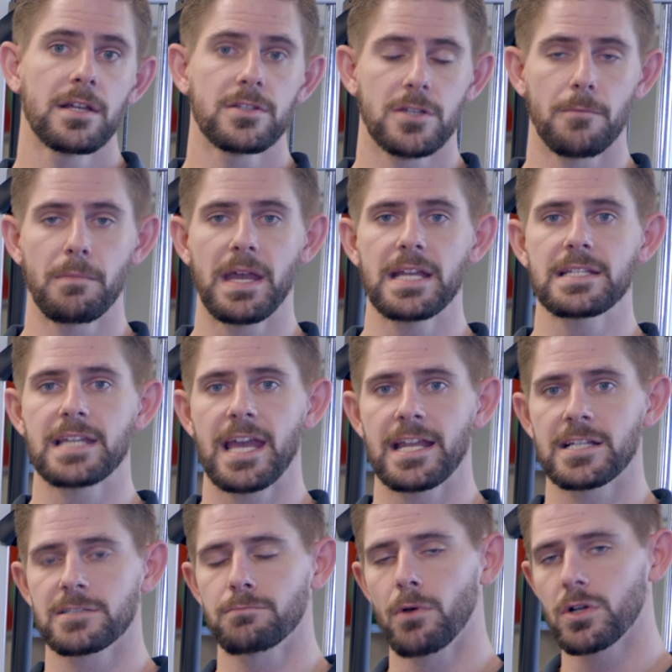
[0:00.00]
to maintain
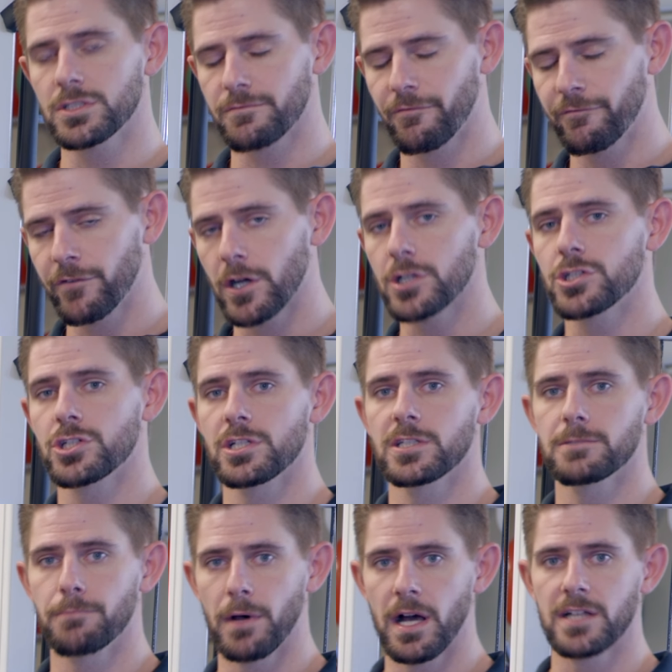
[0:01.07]
as much function
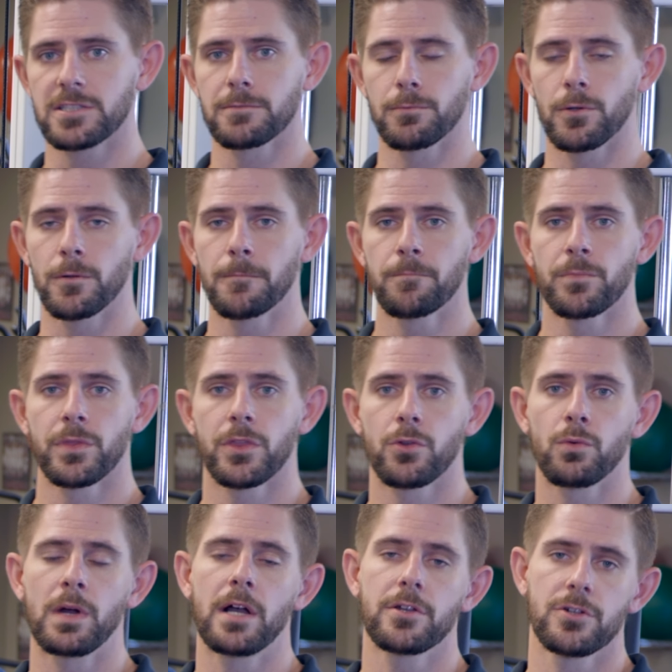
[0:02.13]
as possible
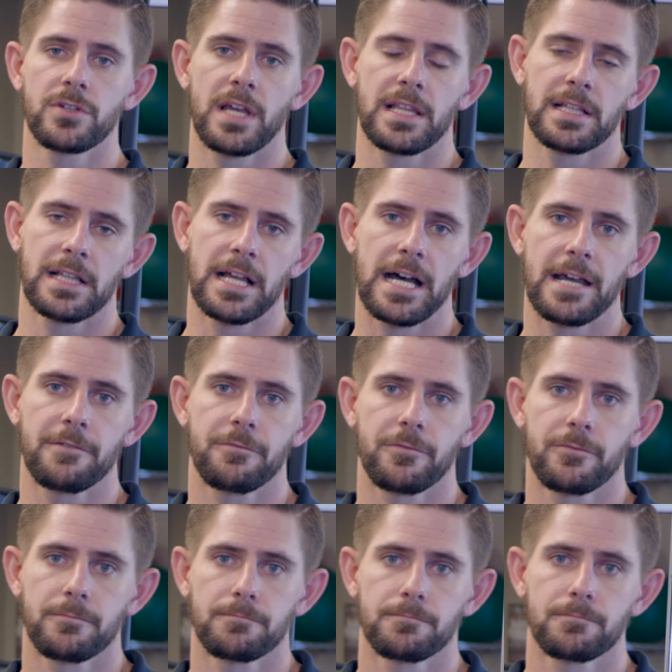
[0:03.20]
throughout your daily life.